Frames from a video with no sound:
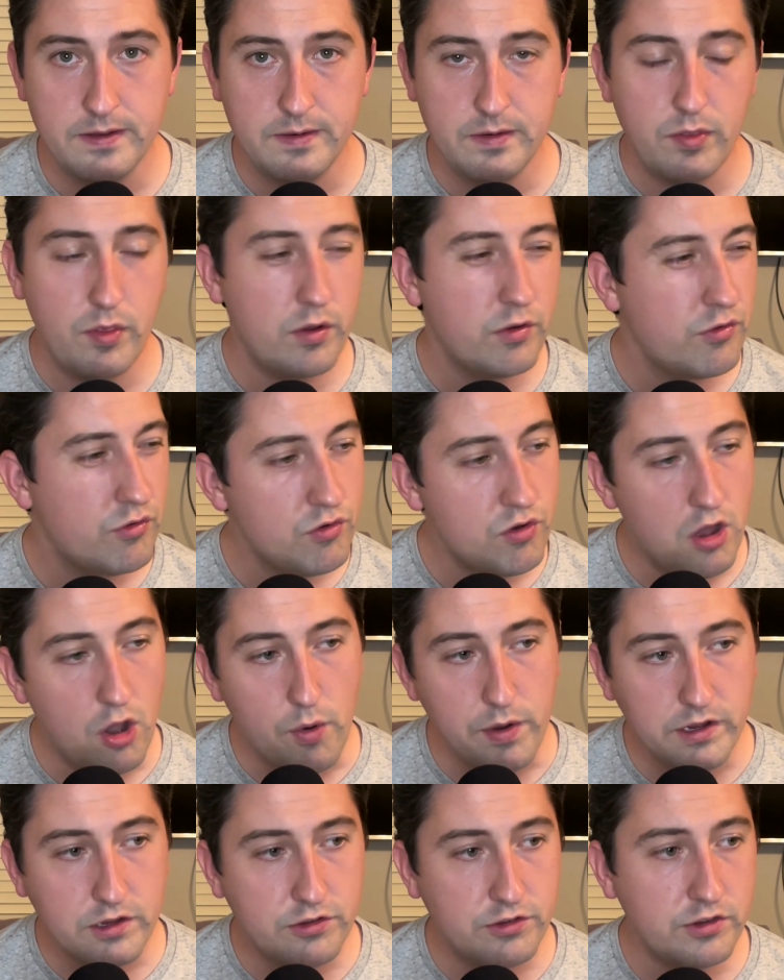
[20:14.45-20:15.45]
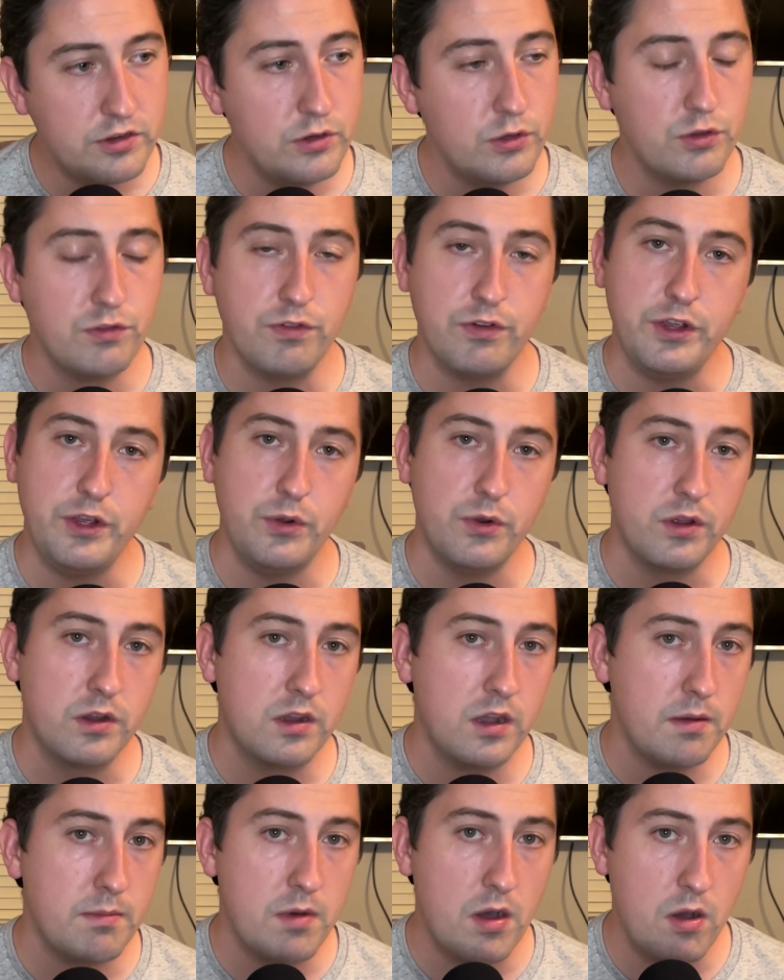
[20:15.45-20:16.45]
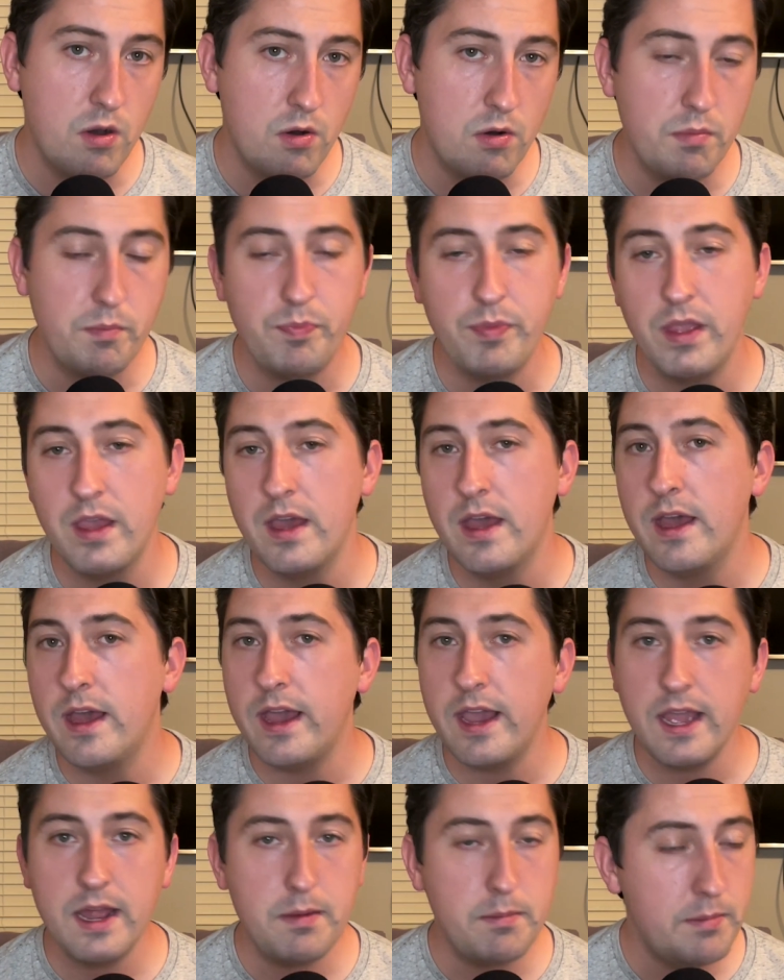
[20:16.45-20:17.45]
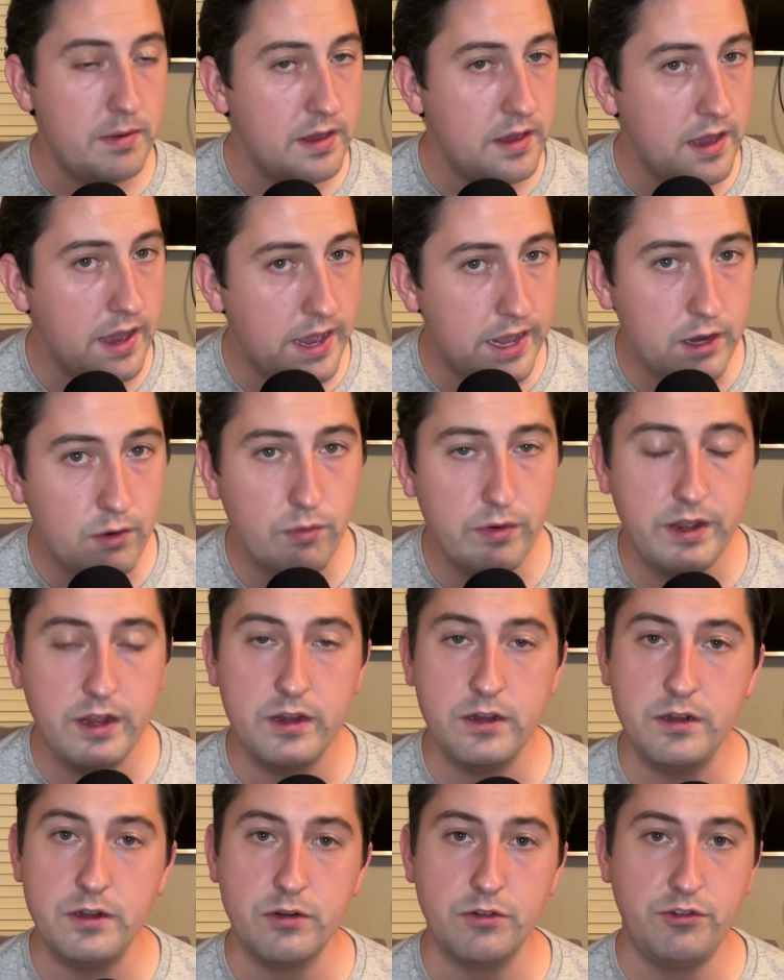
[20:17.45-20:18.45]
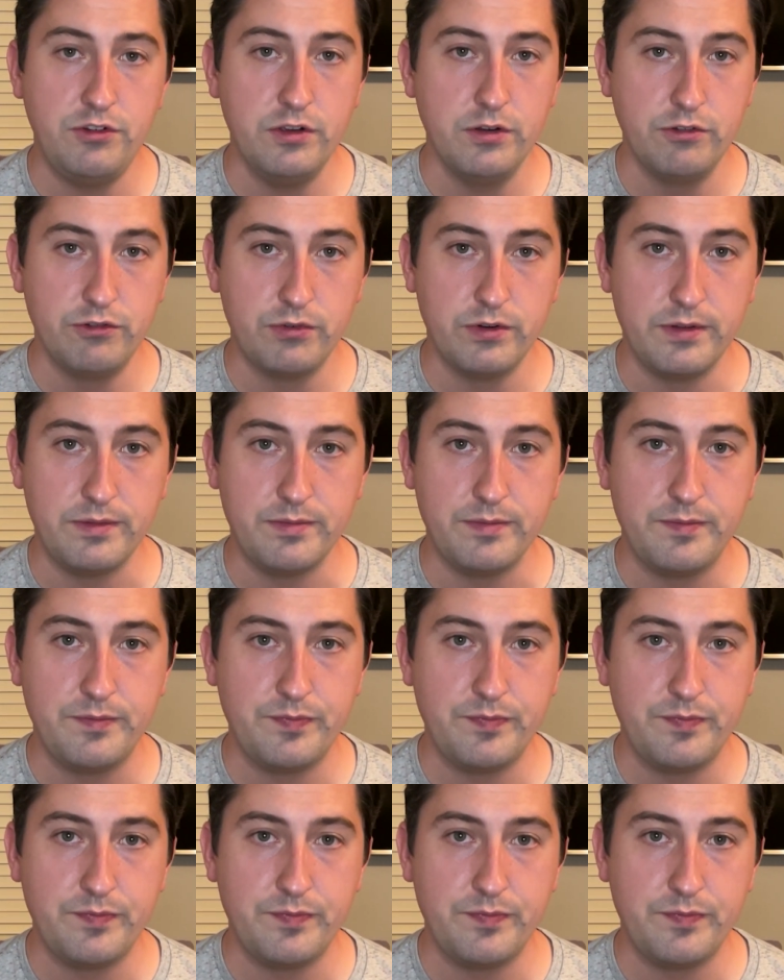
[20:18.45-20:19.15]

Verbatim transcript: There's no excuse for you to come home and be angry at your children.